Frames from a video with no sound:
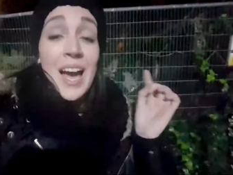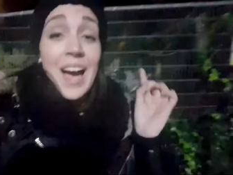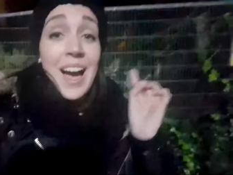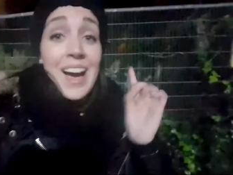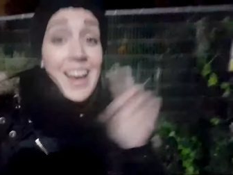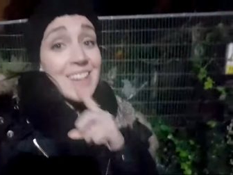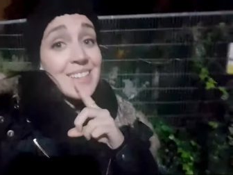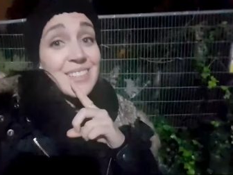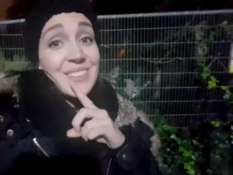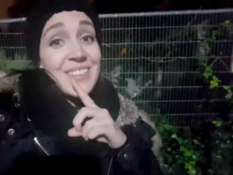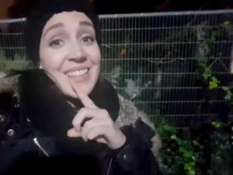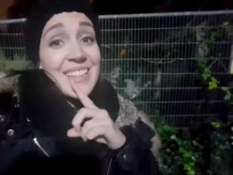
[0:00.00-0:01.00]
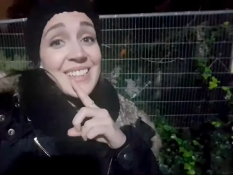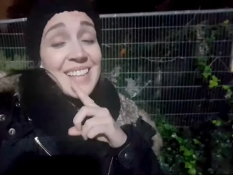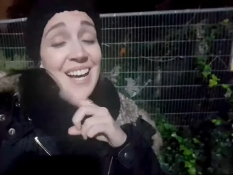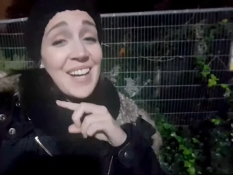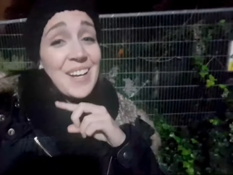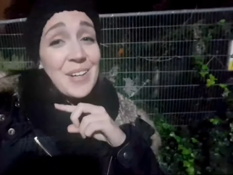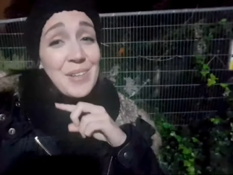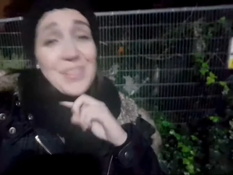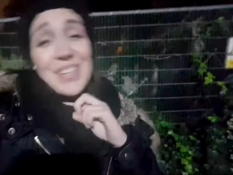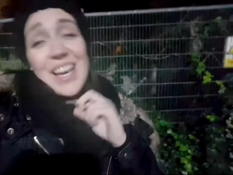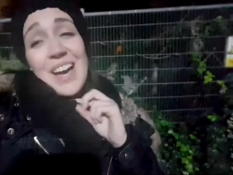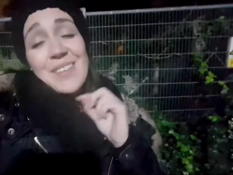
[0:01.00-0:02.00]
as always, I hope
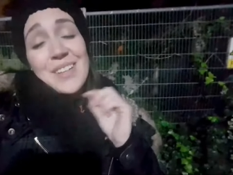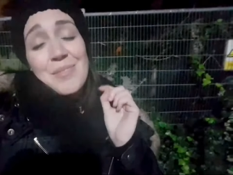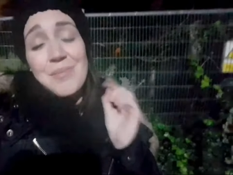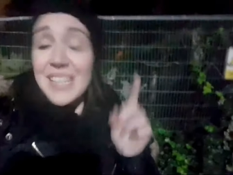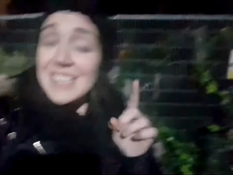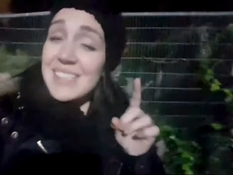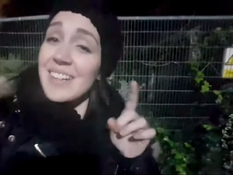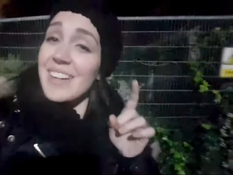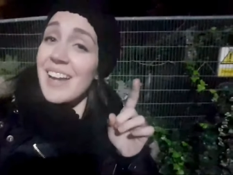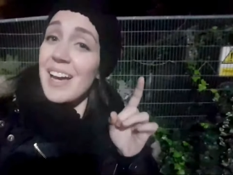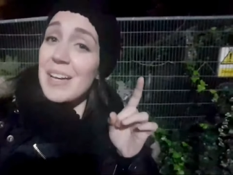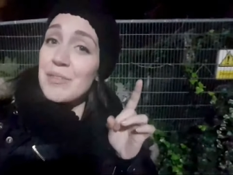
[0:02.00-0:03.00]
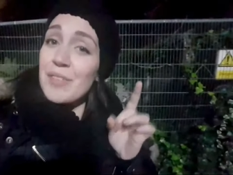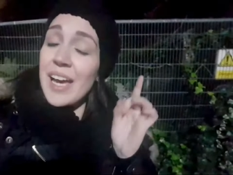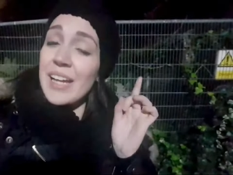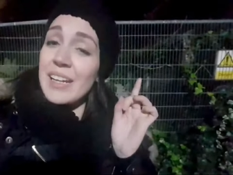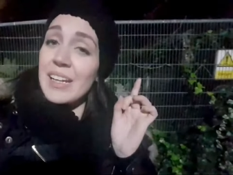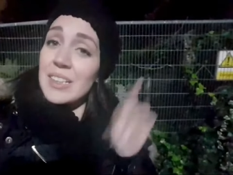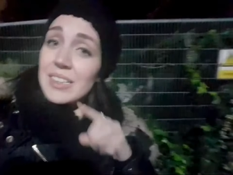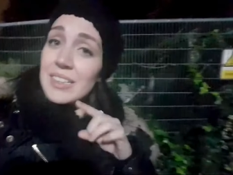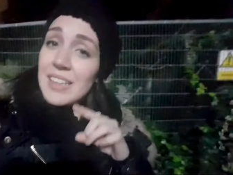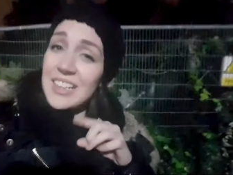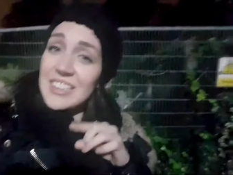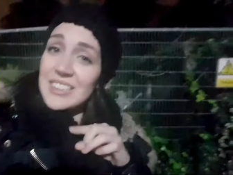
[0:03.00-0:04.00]
you have an amazing life and a good
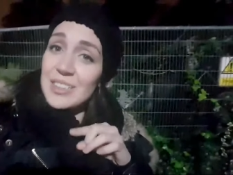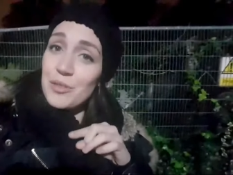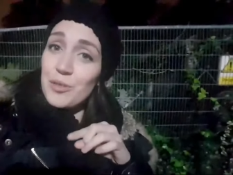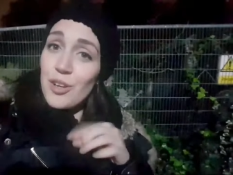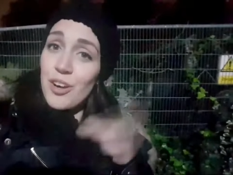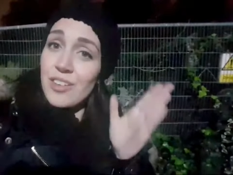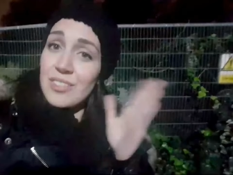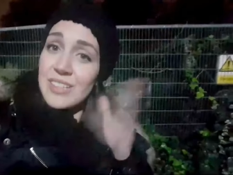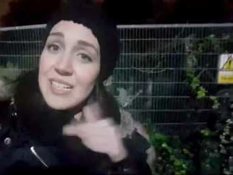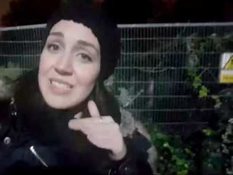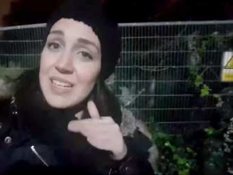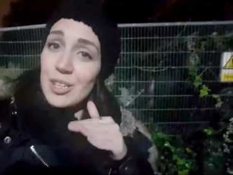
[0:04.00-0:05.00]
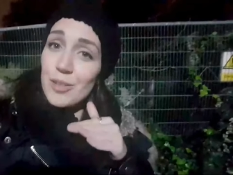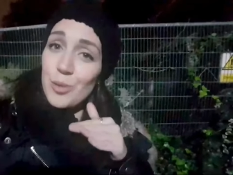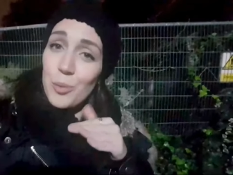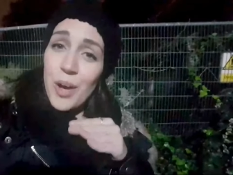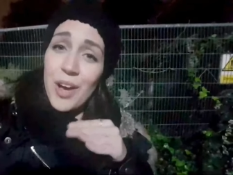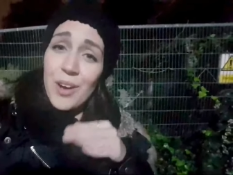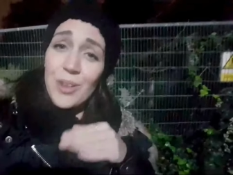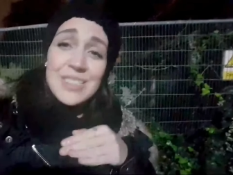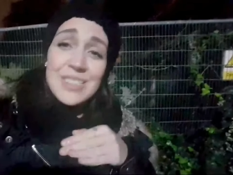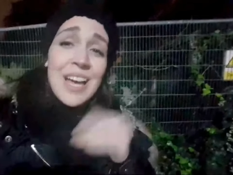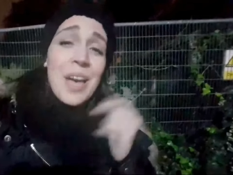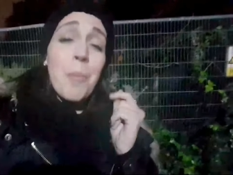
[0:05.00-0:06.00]
night if you're on this side of the world,
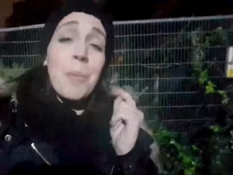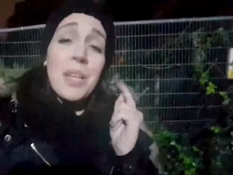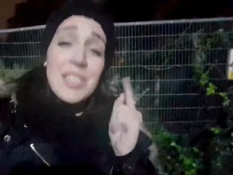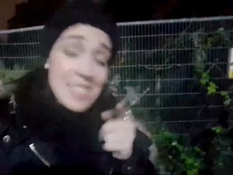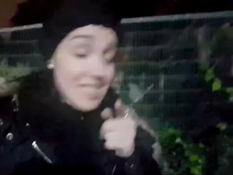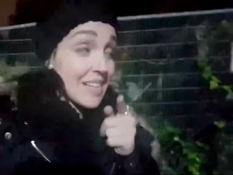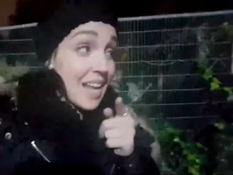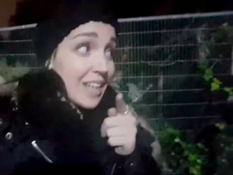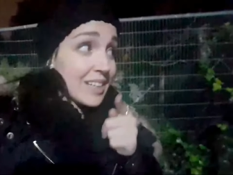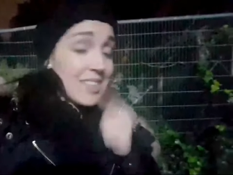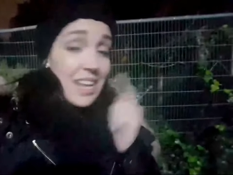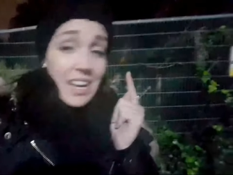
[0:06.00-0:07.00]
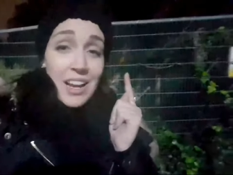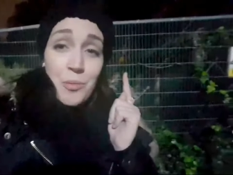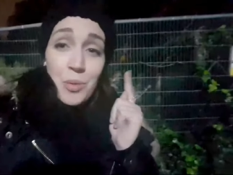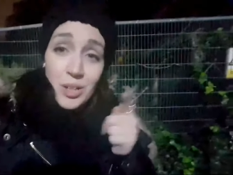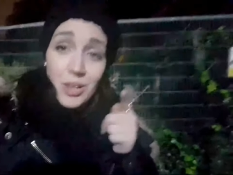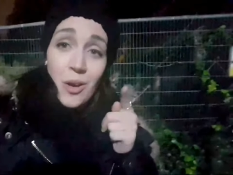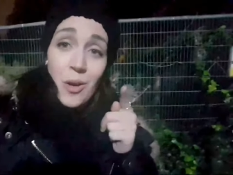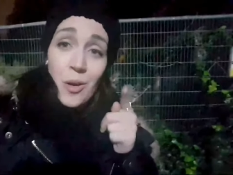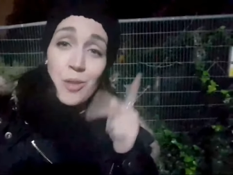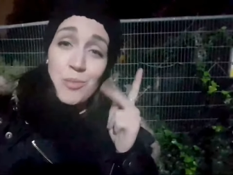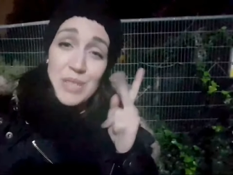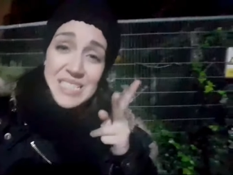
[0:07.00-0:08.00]
because it's late and I want to go
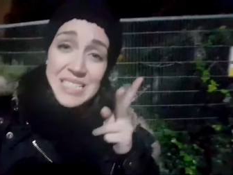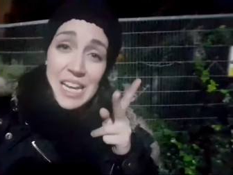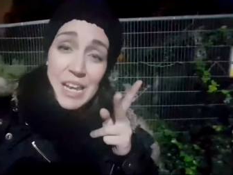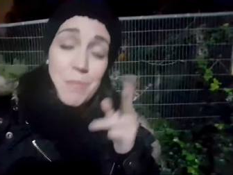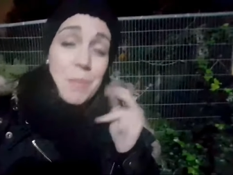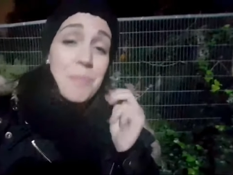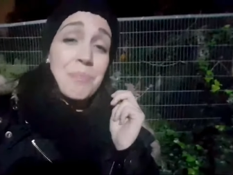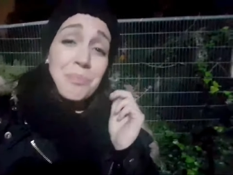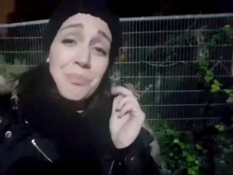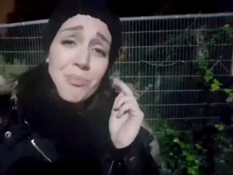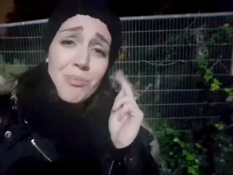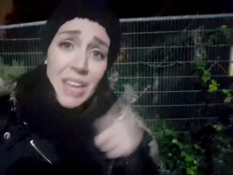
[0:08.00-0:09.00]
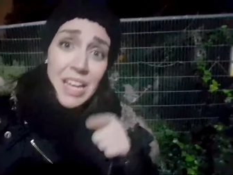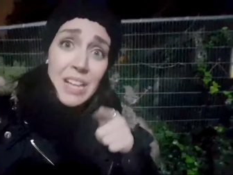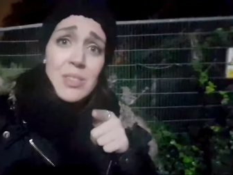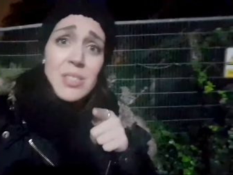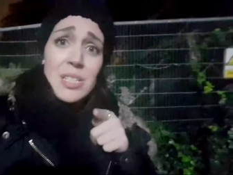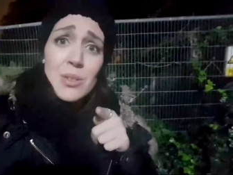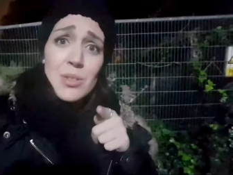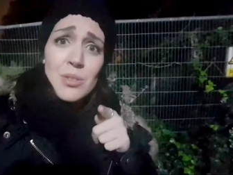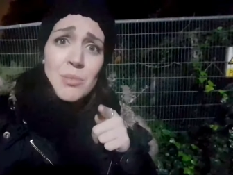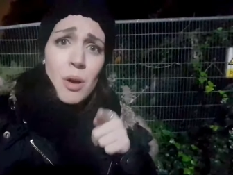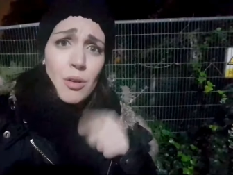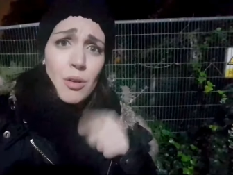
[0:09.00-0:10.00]
home and sleep. I'll see you
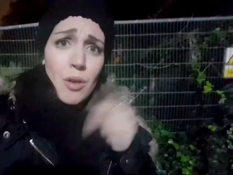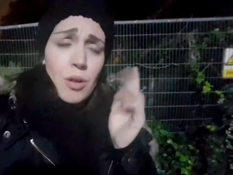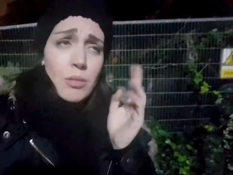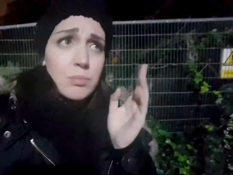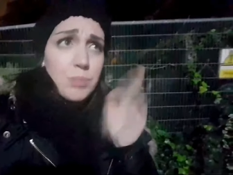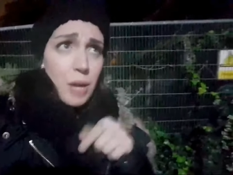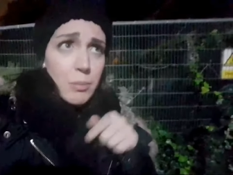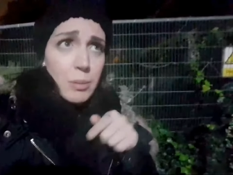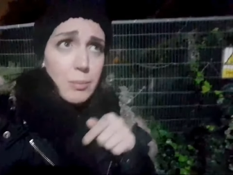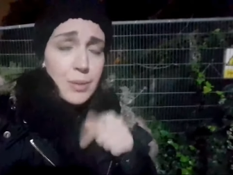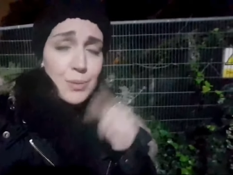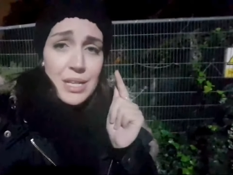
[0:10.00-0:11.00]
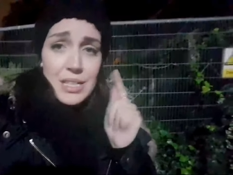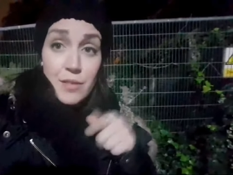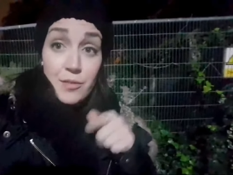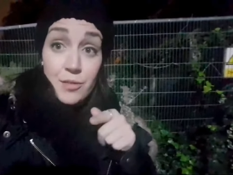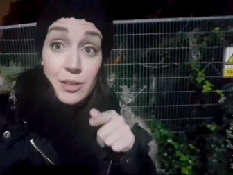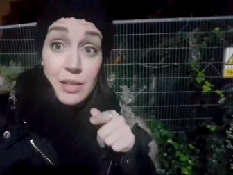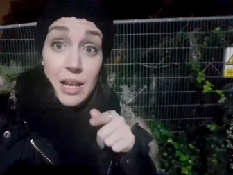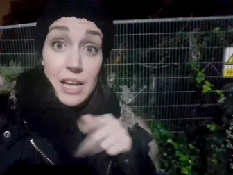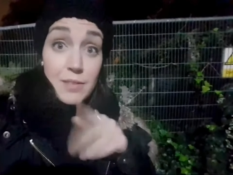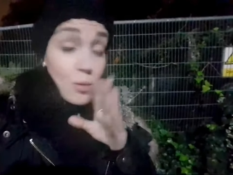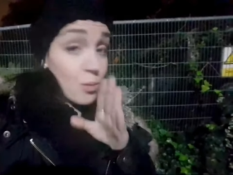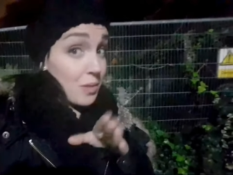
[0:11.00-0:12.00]
tomorrow, probably with a different live
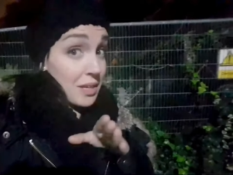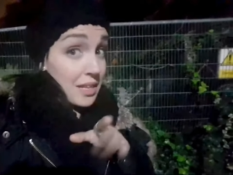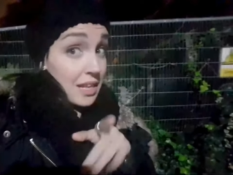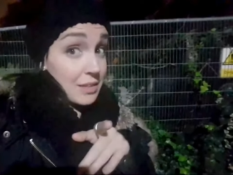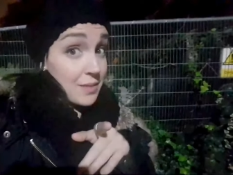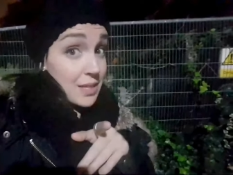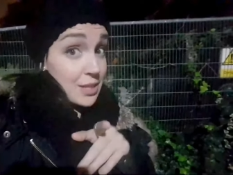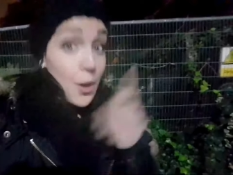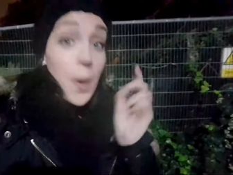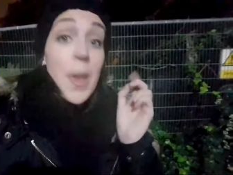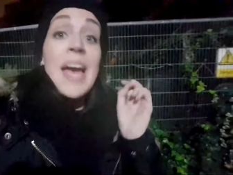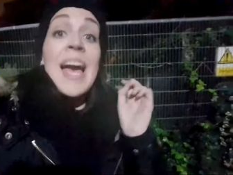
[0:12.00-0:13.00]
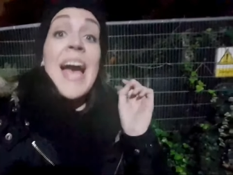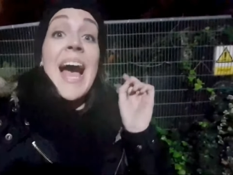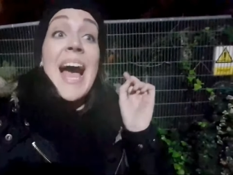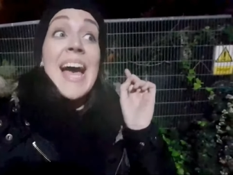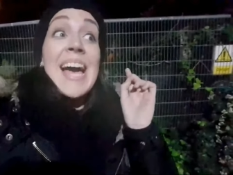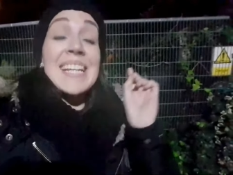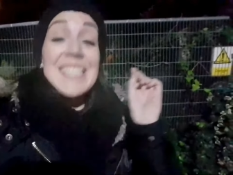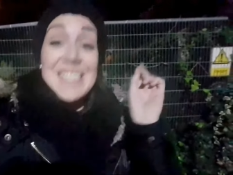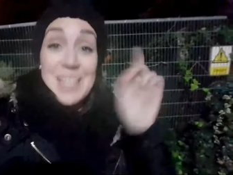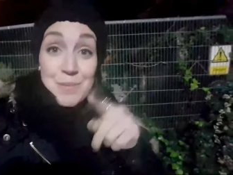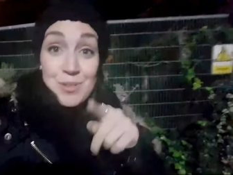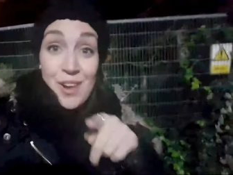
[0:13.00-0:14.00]
or another video. And
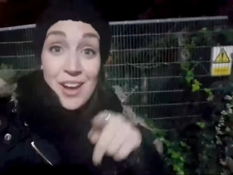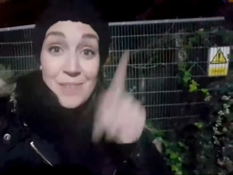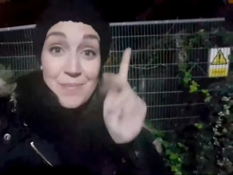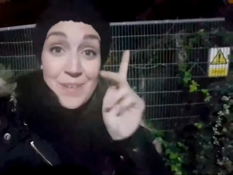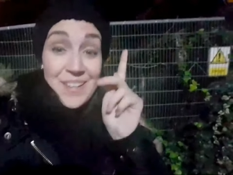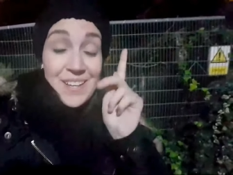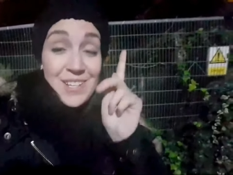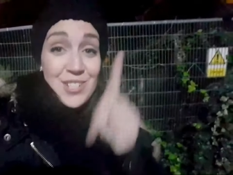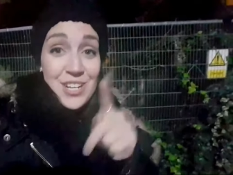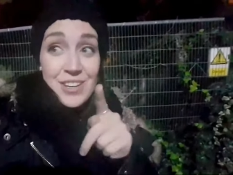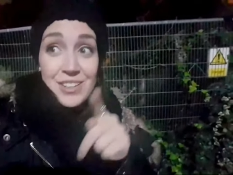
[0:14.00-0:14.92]
subscribe, share